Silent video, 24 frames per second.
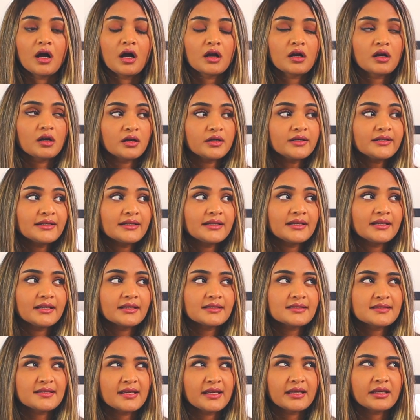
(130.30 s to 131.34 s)
currently
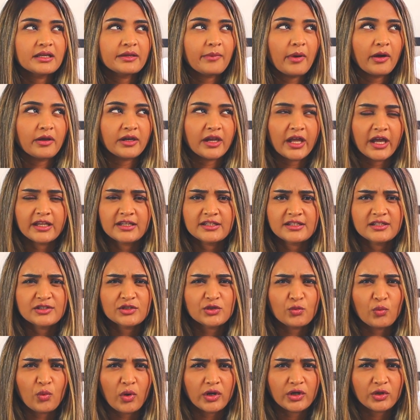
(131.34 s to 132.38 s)
it's taking about 90 to
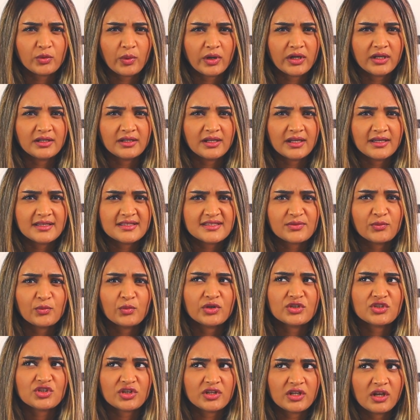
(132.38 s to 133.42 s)
120 days,
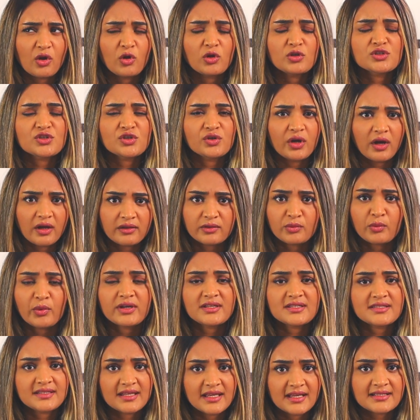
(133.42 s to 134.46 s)
which it also
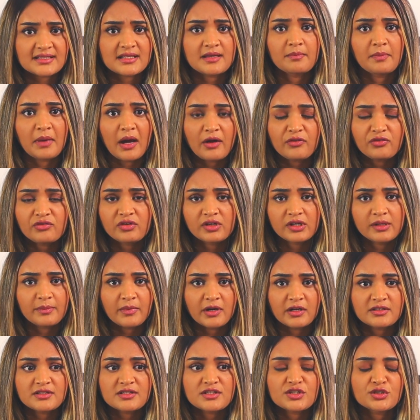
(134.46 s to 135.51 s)
otherwise takes about 3
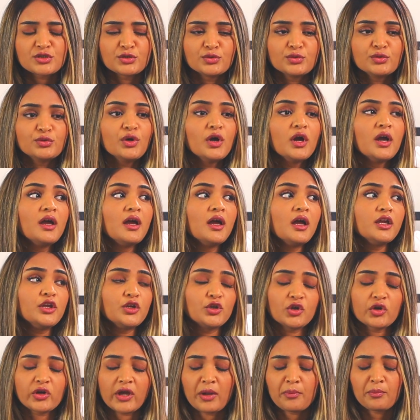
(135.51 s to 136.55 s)
months to
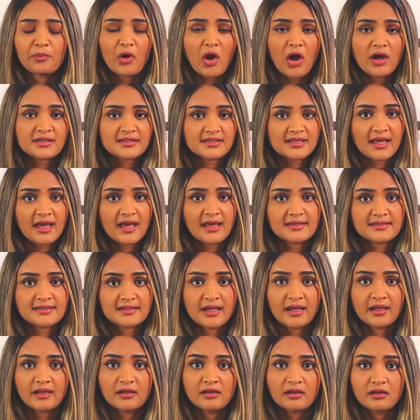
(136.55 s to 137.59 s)
get processed
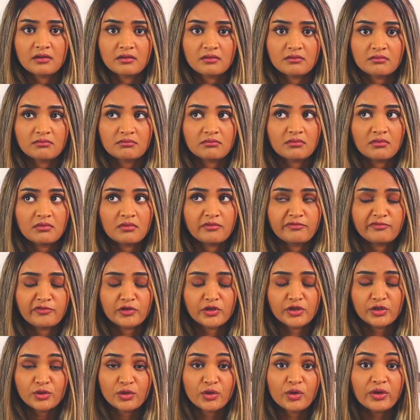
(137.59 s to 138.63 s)
and for
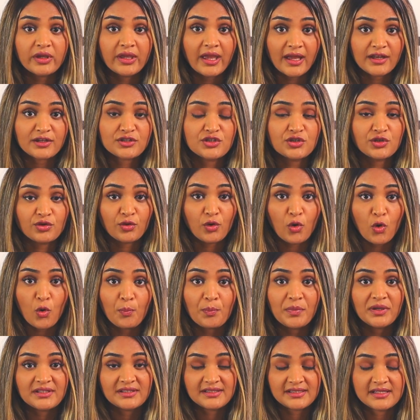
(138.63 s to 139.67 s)
you to get your
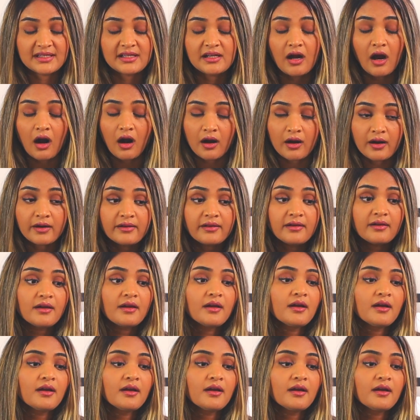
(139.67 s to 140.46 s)
OPT card.